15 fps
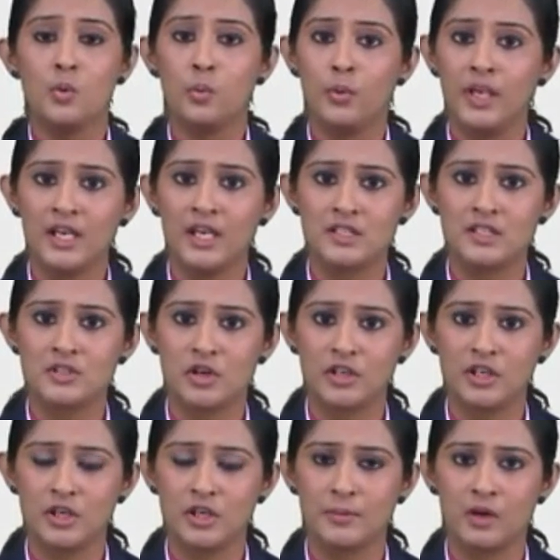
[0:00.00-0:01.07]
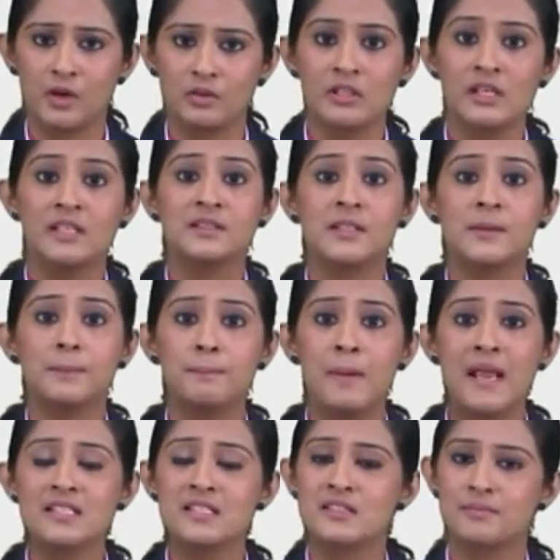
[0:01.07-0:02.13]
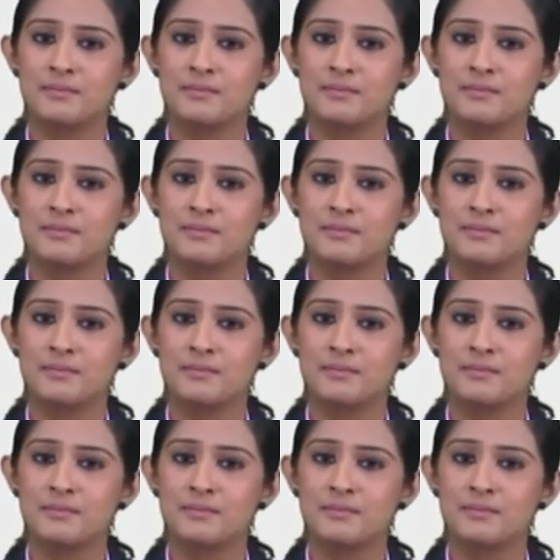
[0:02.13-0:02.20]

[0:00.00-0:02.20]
We are talking about the best